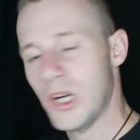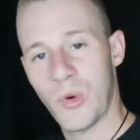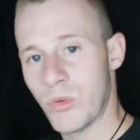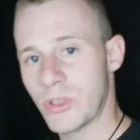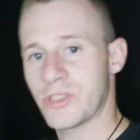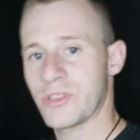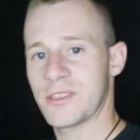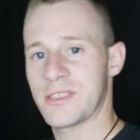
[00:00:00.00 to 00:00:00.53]

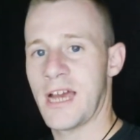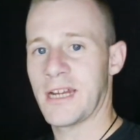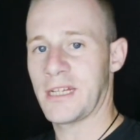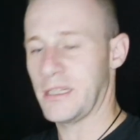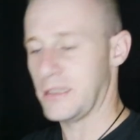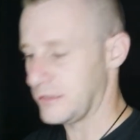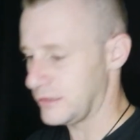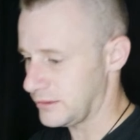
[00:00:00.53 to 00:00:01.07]
with your
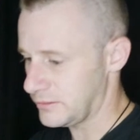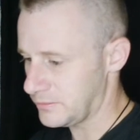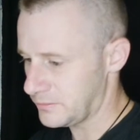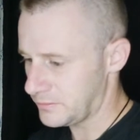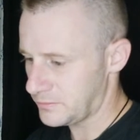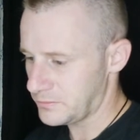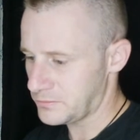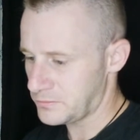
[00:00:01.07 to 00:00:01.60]
psyche.
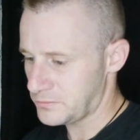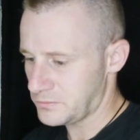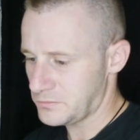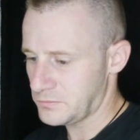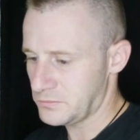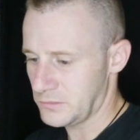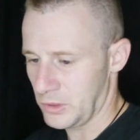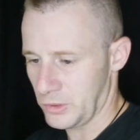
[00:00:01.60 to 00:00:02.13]

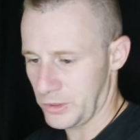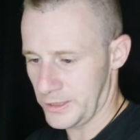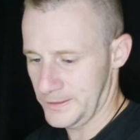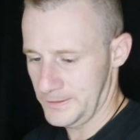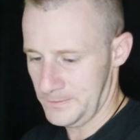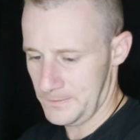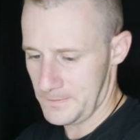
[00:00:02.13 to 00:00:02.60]
Okay?